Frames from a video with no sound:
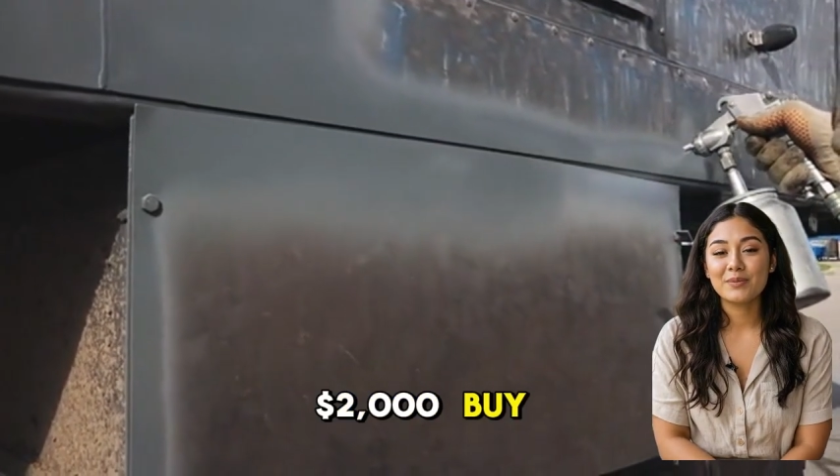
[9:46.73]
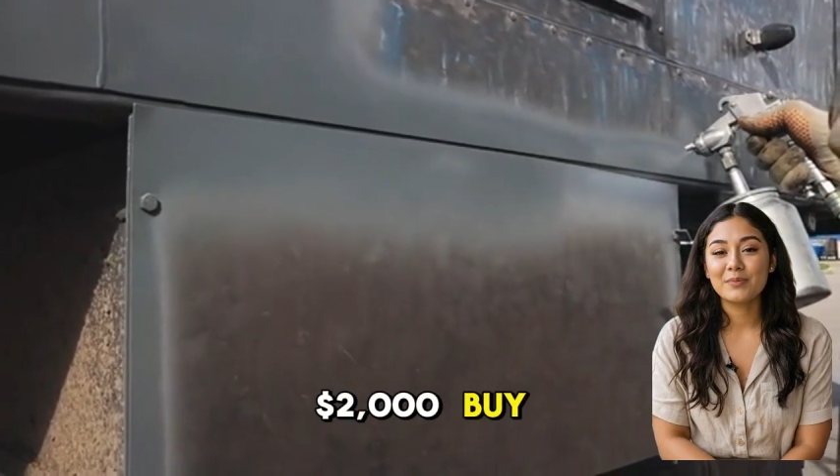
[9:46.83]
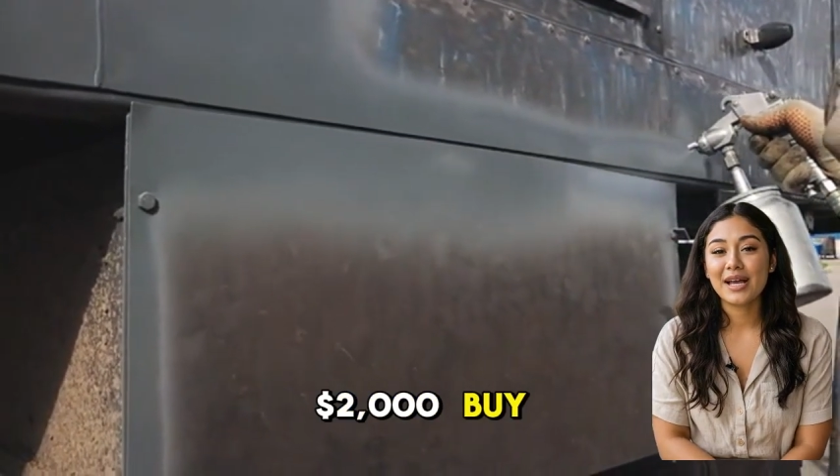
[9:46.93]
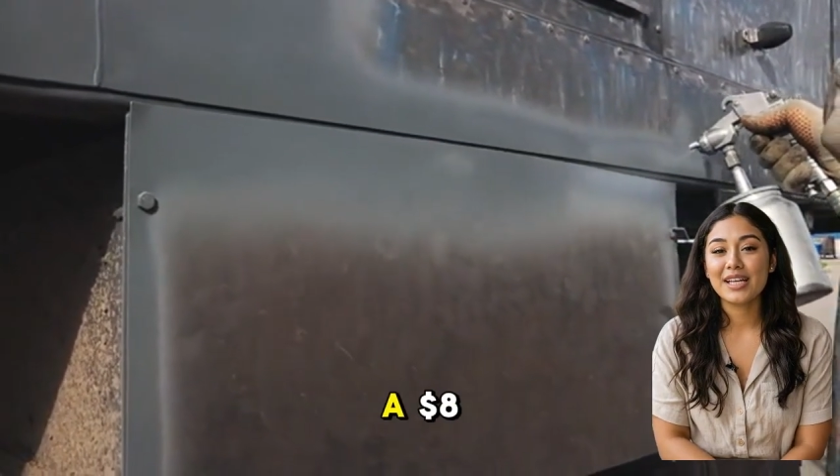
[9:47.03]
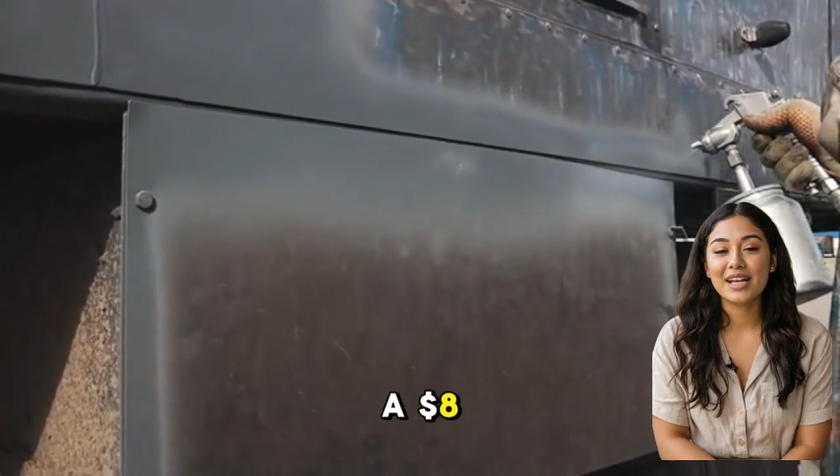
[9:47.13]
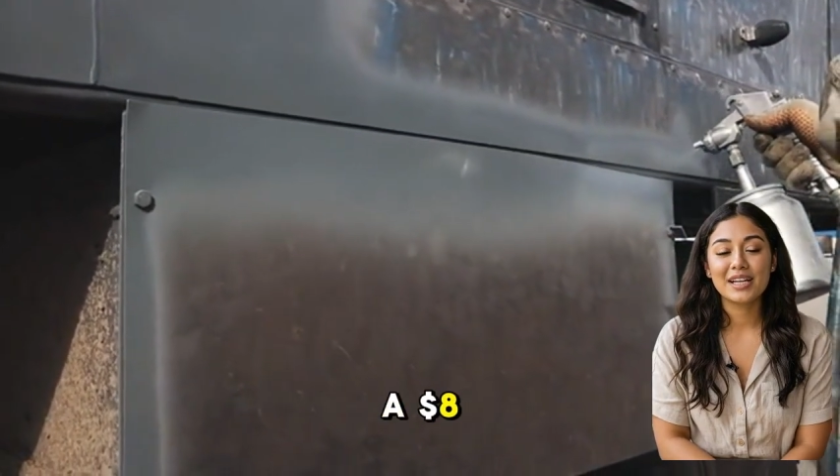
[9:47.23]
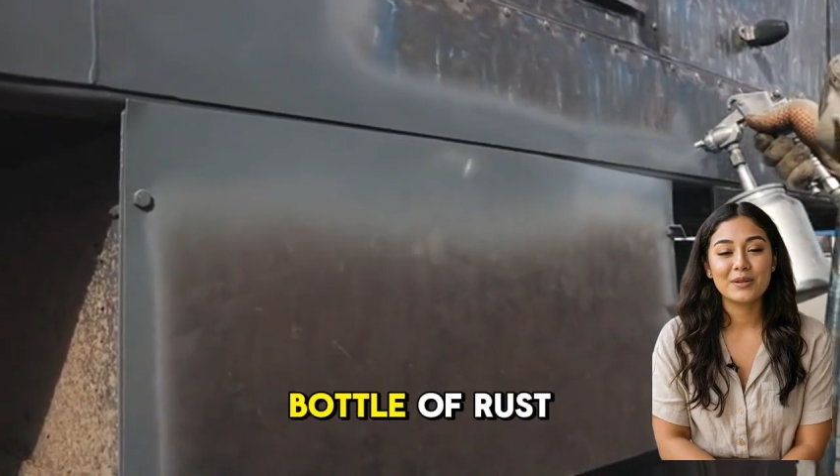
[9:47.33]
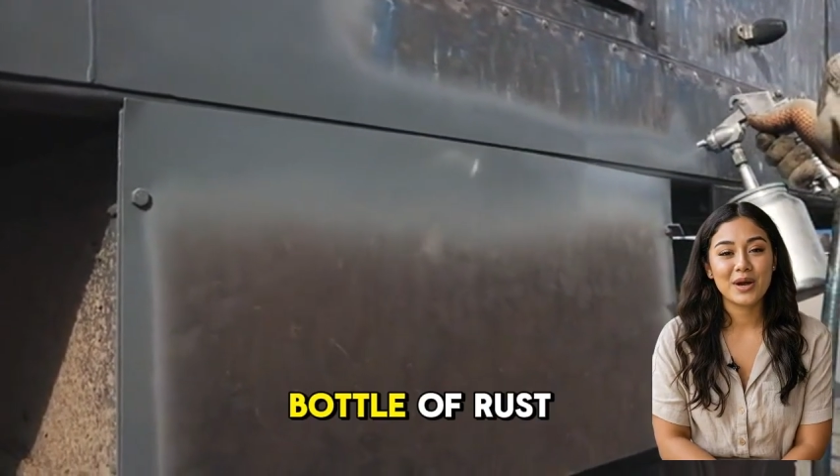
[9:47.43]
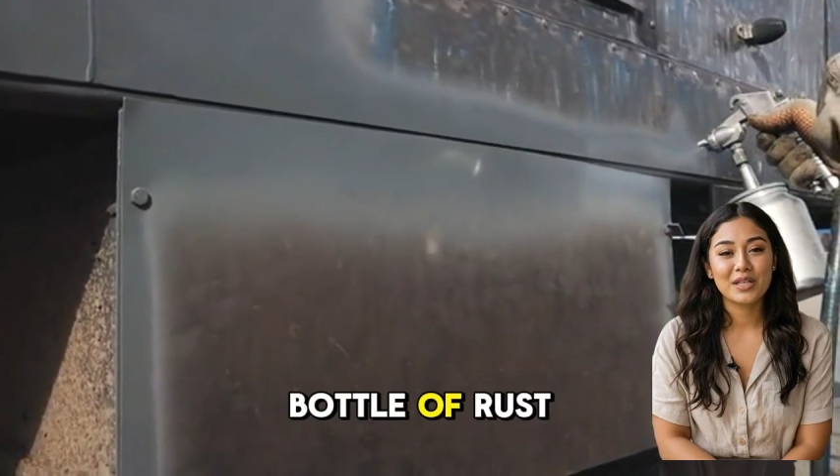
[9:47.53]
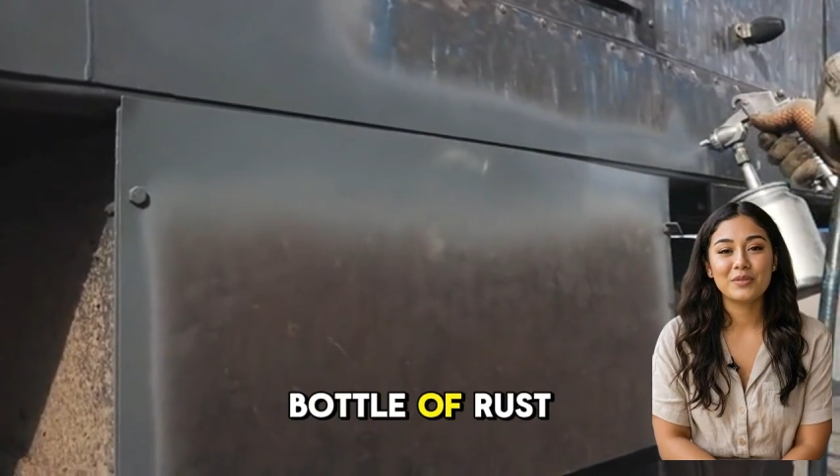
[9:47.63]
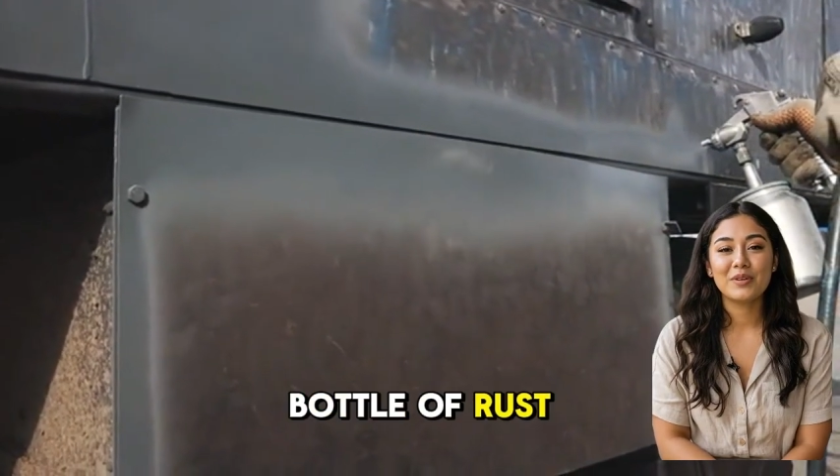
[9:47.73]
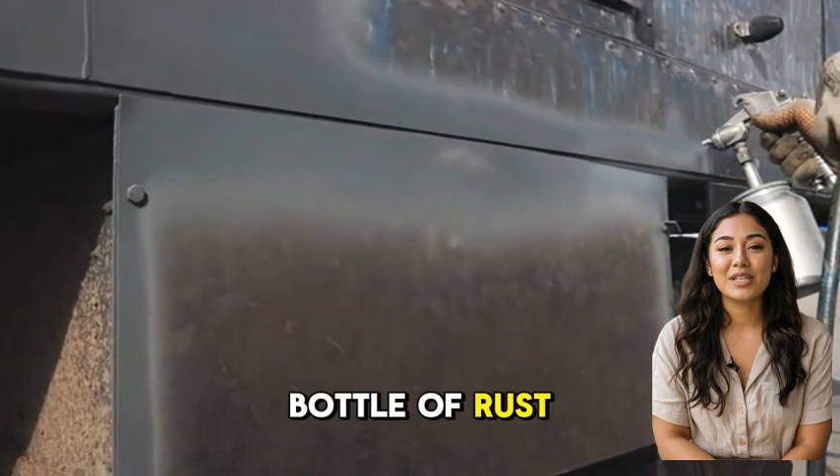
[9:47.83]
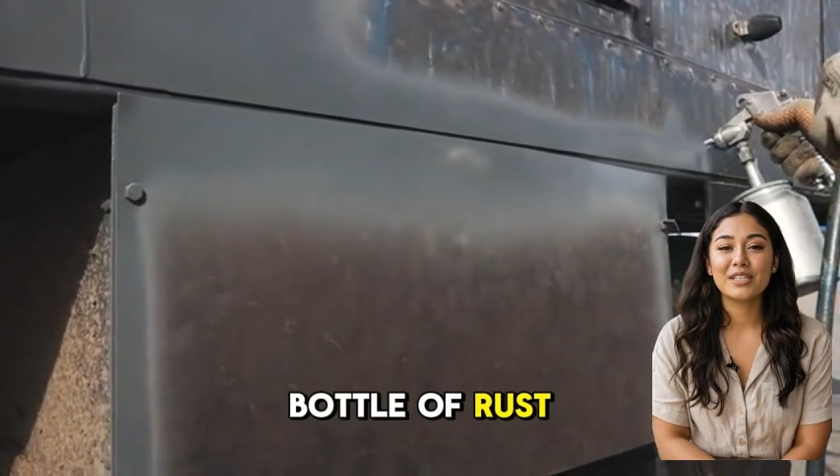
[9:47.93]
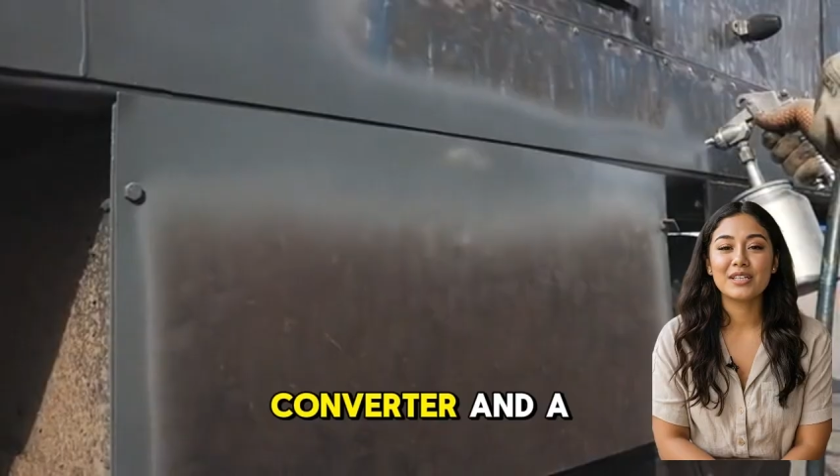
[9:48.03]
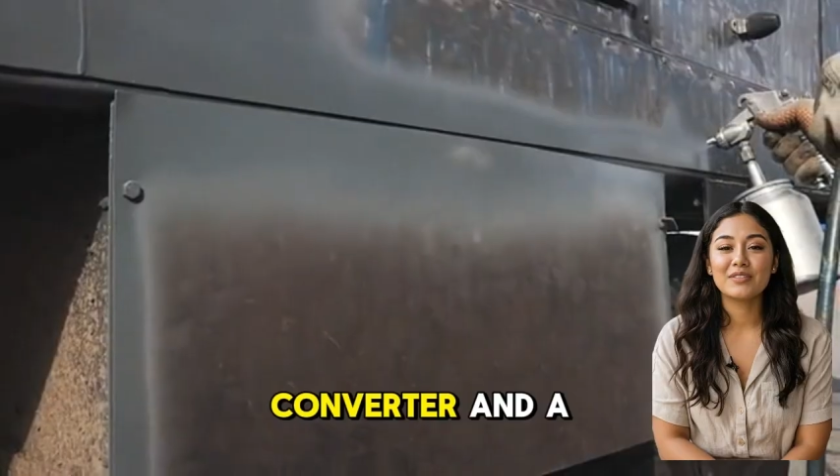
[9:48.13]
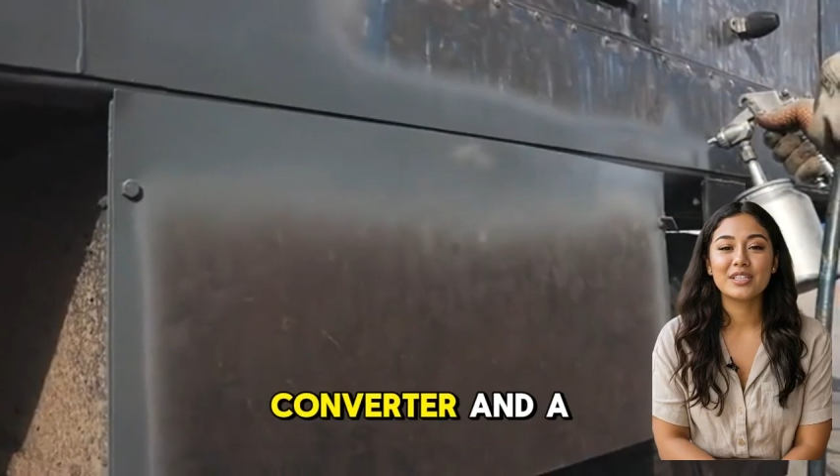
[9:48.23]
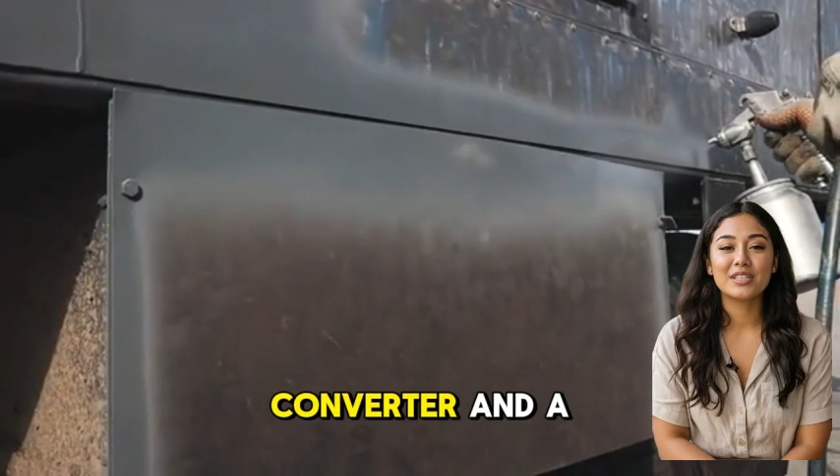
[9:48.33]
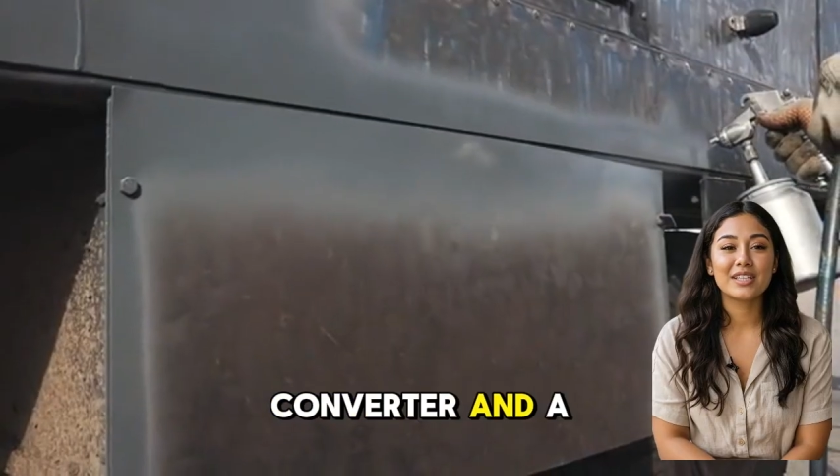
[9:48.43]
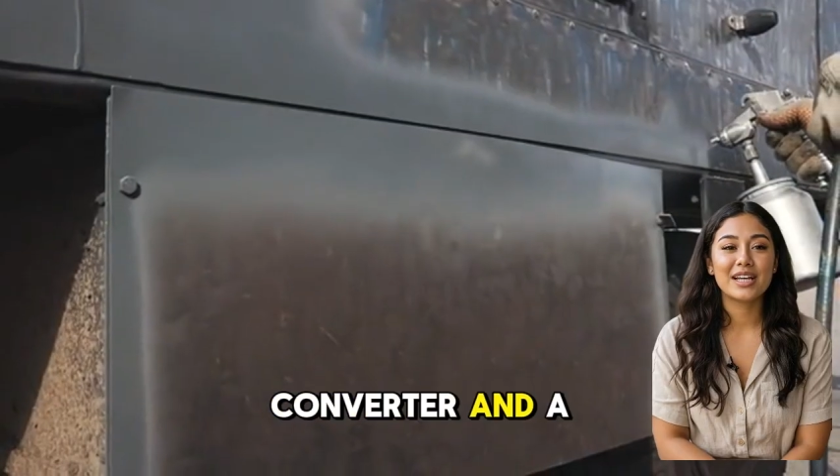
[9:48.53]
Buy a 8-liter bottle of rust converter